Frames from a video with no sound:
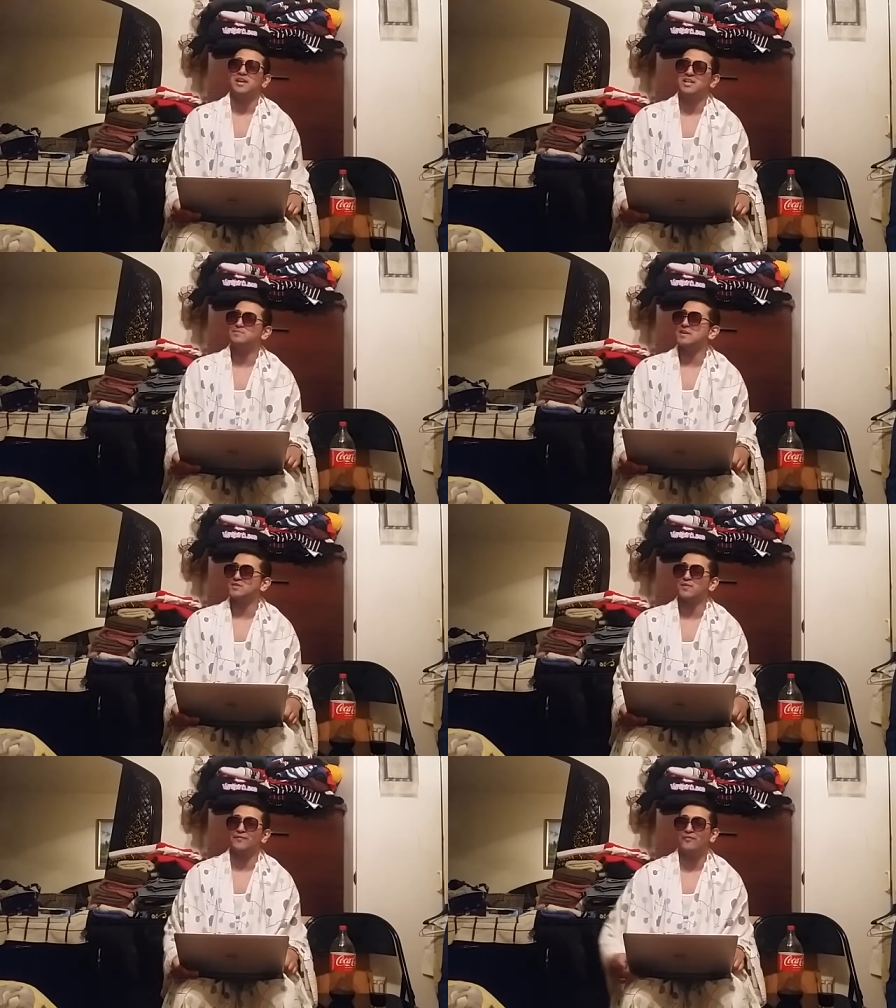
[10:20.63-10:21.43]
It's
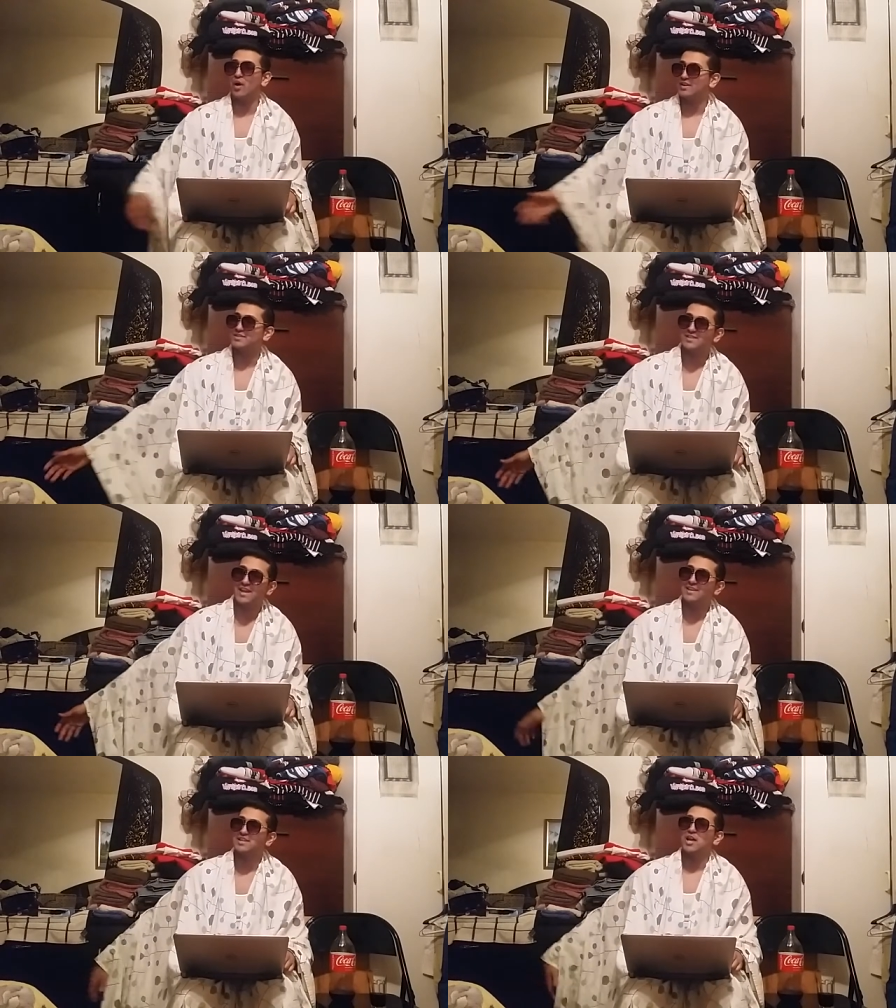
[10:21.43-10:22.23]
because, for fuck's
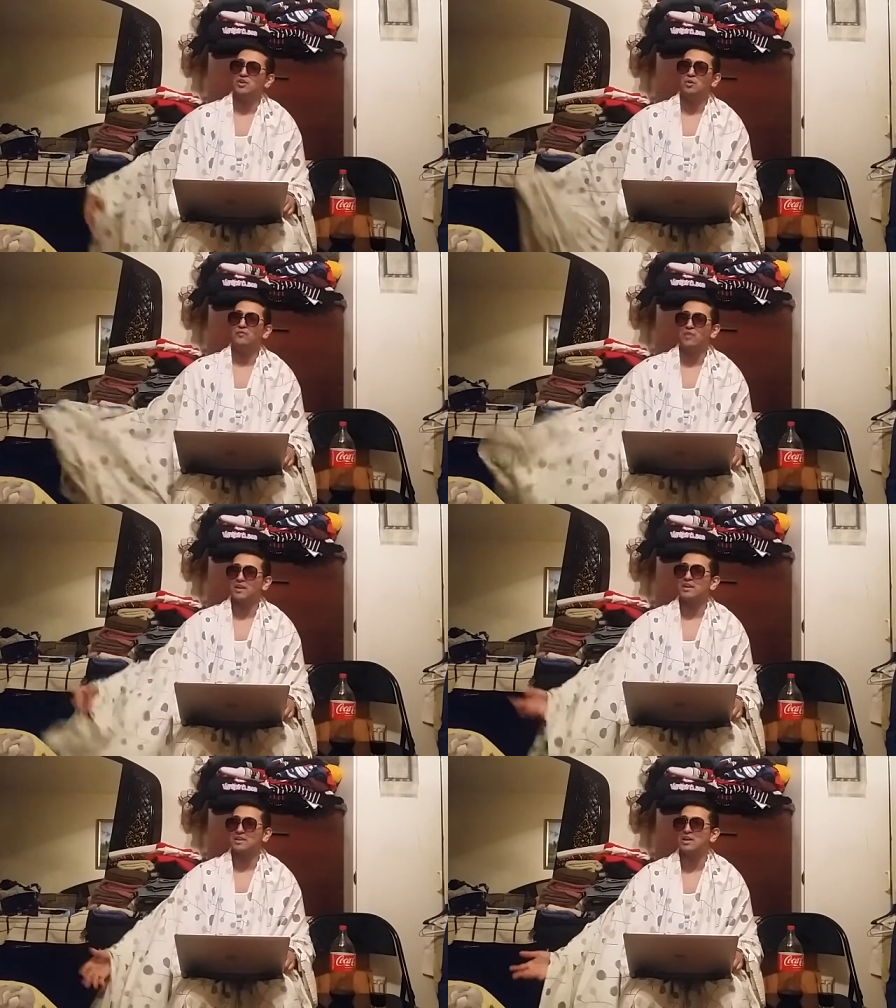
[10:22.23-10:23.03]
sakes, you
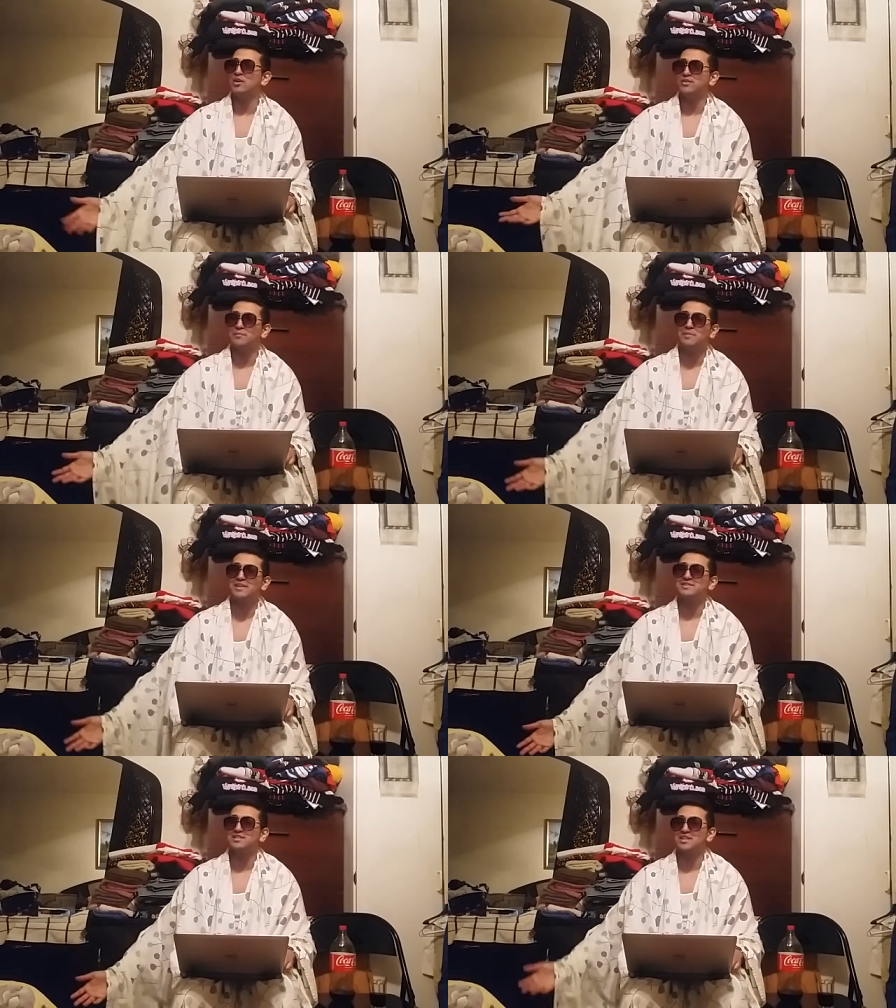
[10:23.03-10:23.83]
fucking killed the
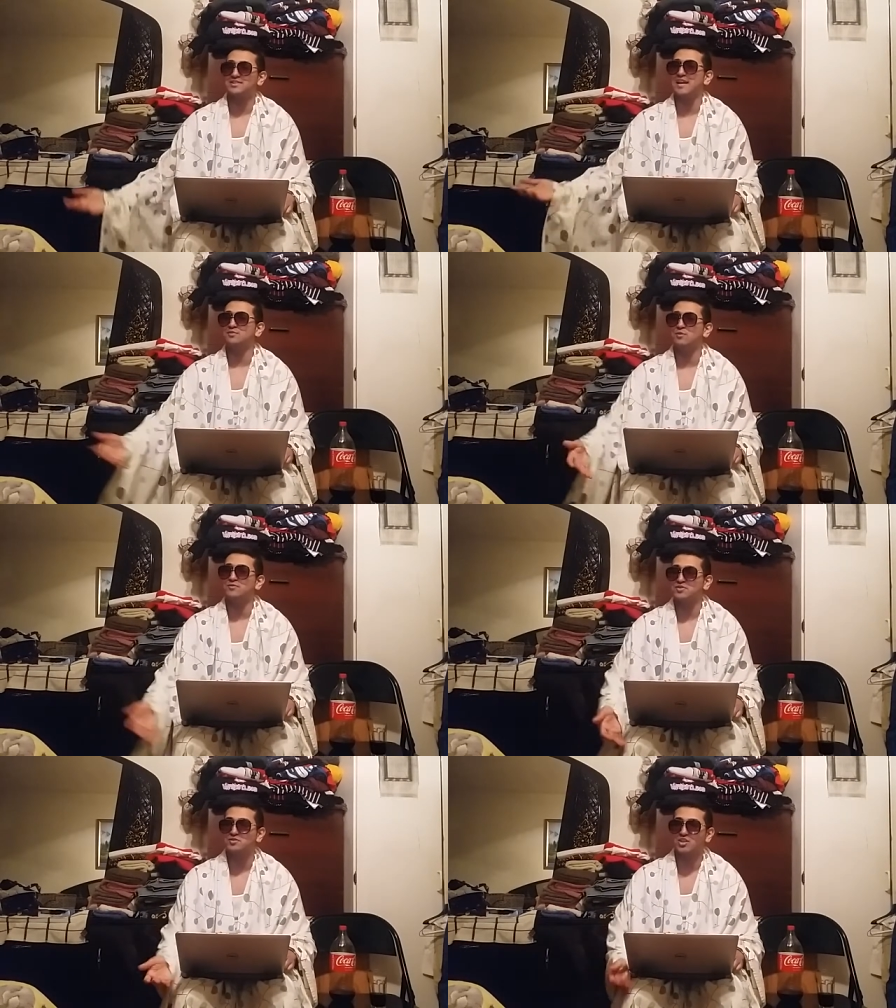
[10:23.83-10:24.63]
business, because that's what
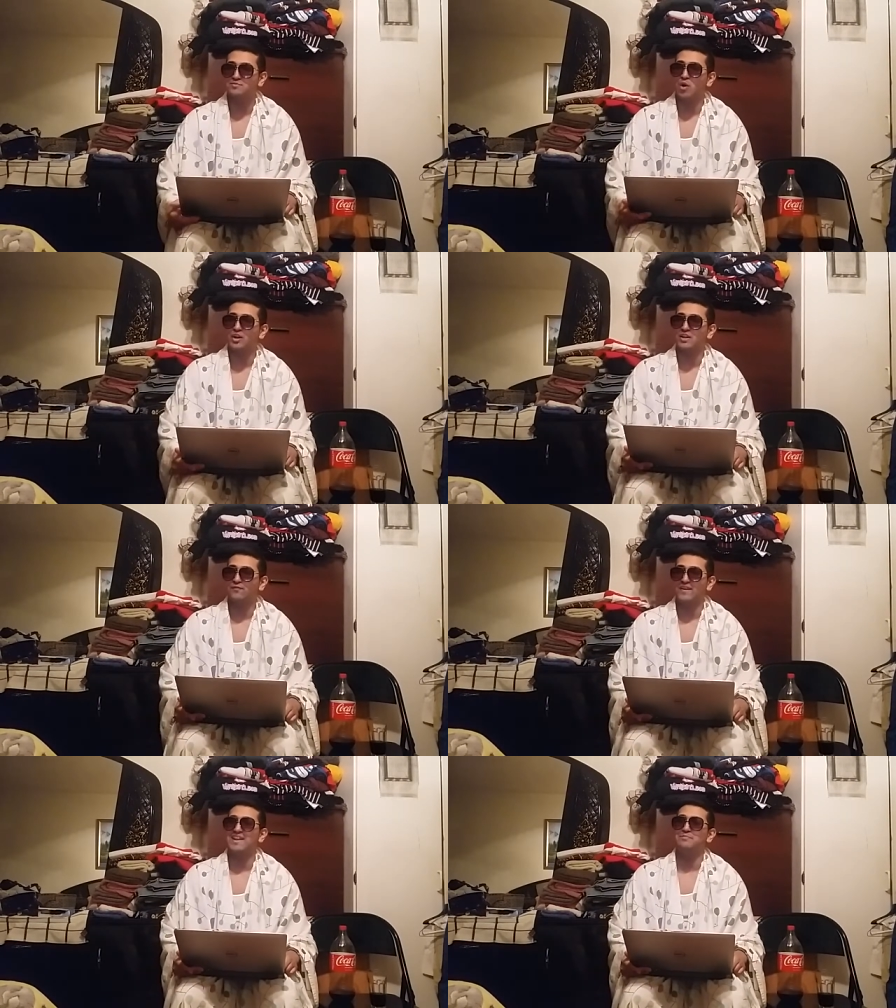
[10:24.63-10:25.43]
was the Smarky
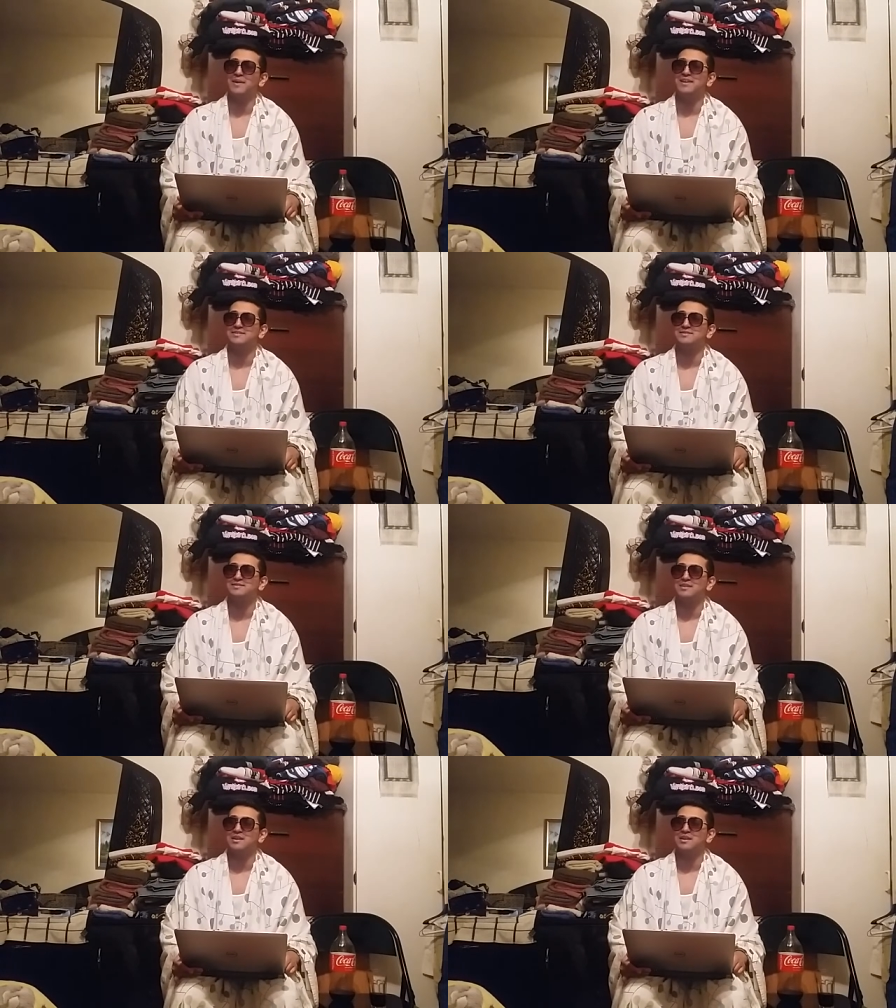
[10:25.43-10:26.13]
fan base.